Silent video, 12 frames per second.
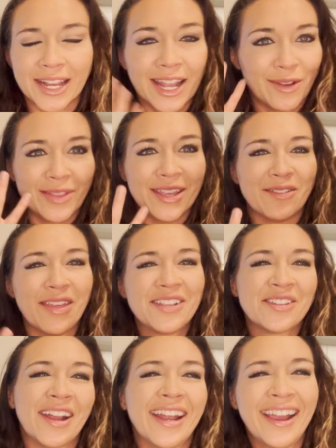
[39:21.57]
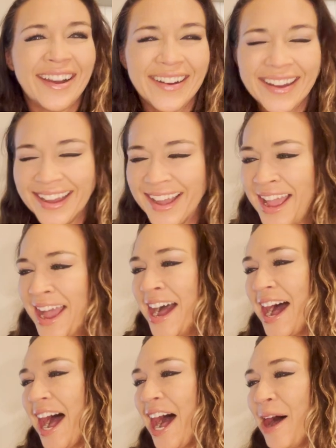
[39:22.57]
I can't even think of things right now
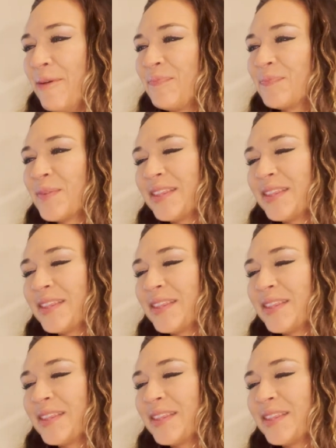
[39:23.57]
um,